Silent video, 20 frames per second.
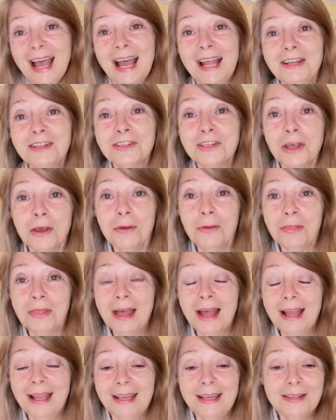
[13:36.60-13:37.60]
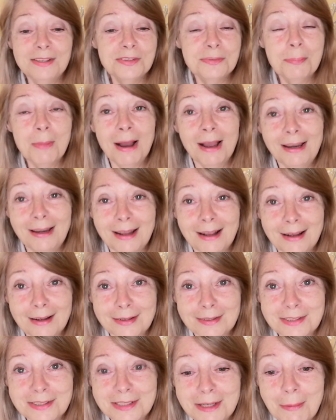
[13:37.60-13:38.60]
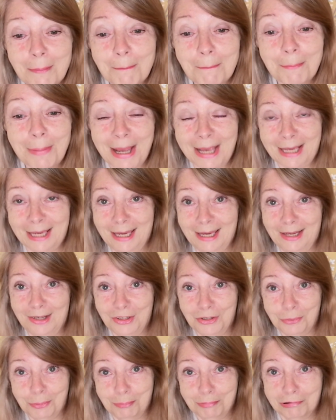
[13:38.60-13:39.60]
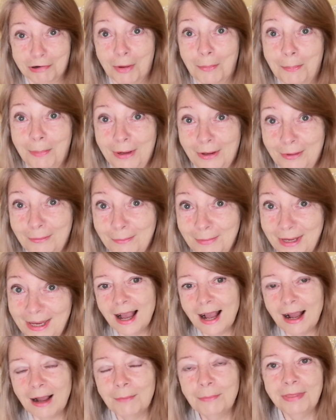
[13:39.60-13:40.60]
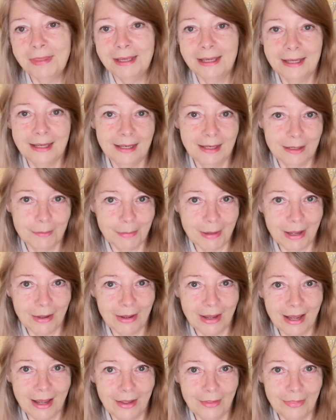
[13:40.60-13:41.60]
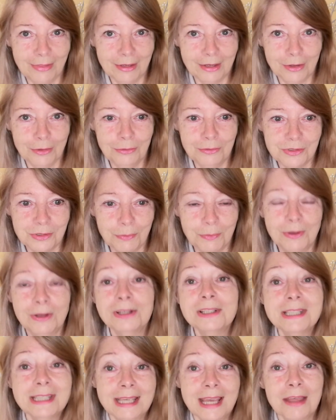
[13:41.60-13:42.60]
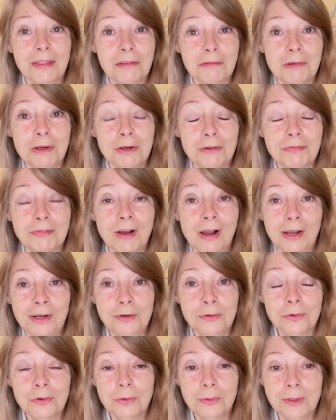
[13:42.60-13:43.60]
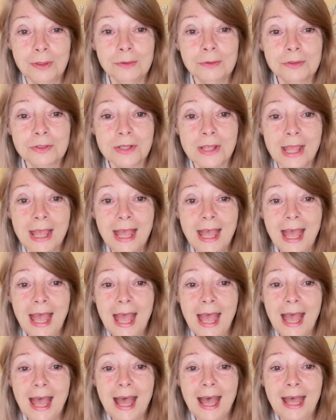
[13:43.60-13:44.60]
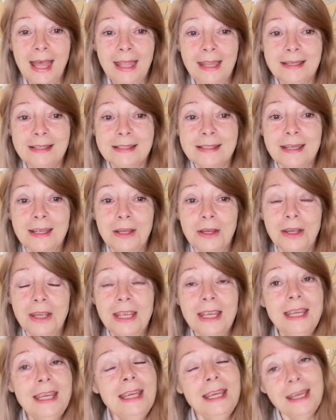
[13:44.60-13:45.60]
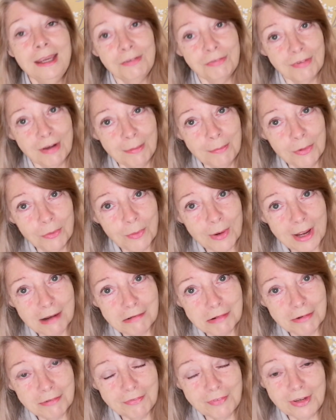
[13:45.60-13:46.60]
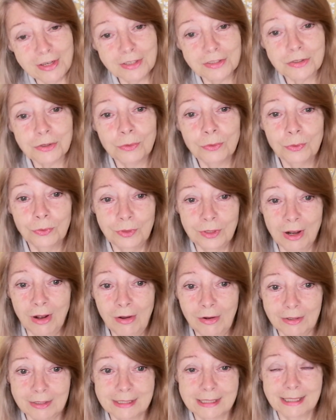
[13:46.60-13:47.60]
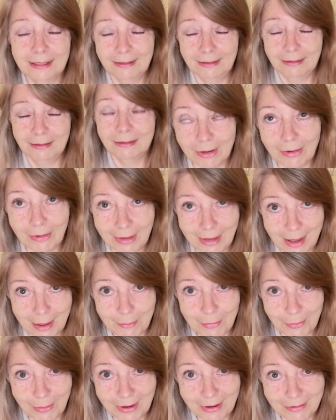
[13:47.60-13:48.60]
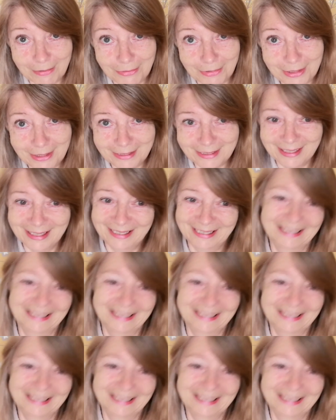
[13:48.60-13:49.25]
And so that is my last baggage problem. I'm thinking about how they're going to work together in a final quilt, and if I'm aware of it or not. I am aware of it.